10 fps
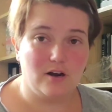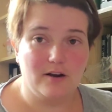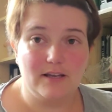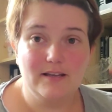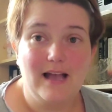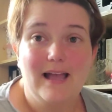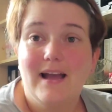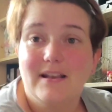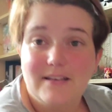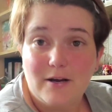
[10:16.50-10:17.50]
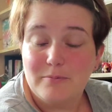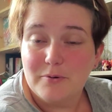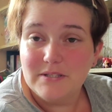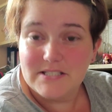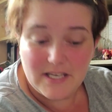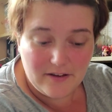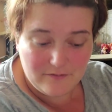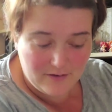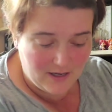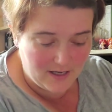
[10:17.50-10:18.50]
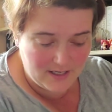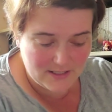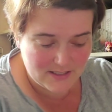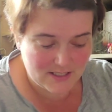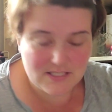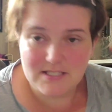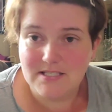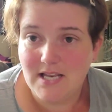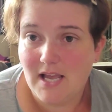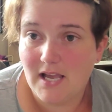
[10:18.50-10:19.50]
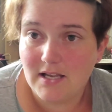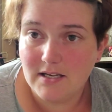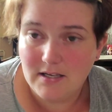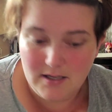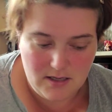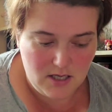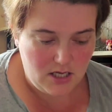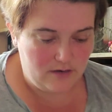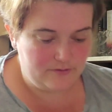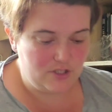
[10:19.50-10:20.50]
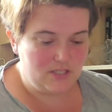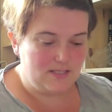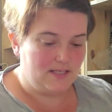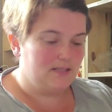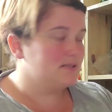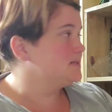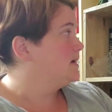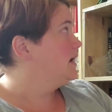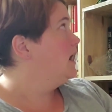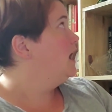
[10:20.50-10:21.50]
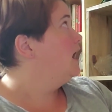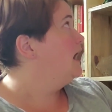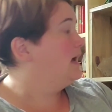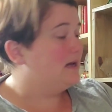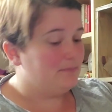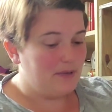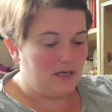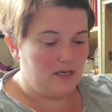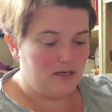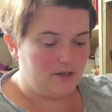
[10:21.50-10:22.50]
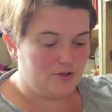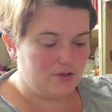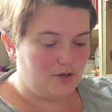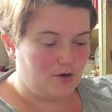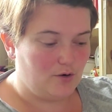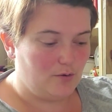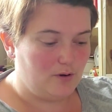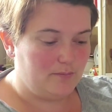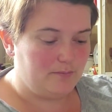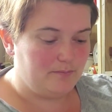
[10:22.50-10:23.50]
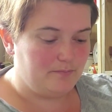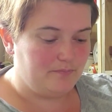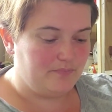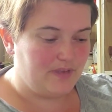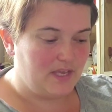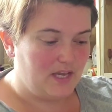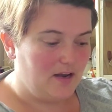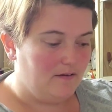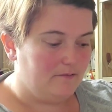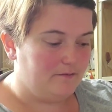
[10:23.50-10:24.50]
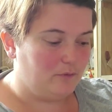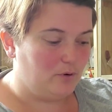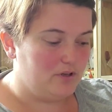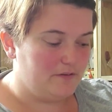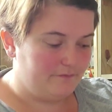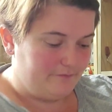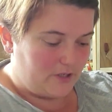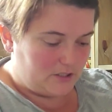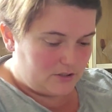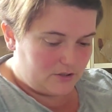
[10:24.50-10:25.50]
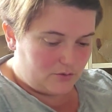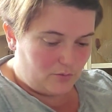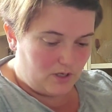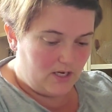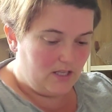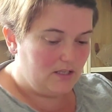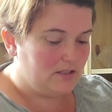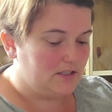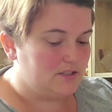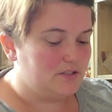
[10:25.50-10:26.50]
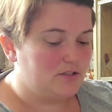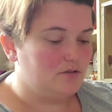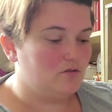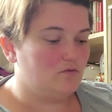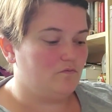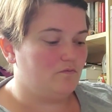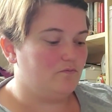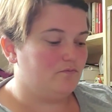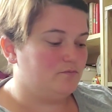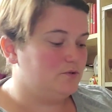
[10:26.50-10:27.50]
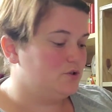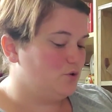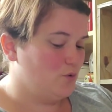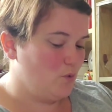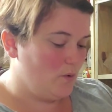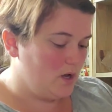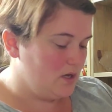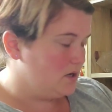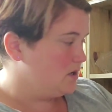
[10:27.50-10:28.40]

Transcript: sorry. I had to help Quincy find a snack of Cheez-Its. So for the first one, let's do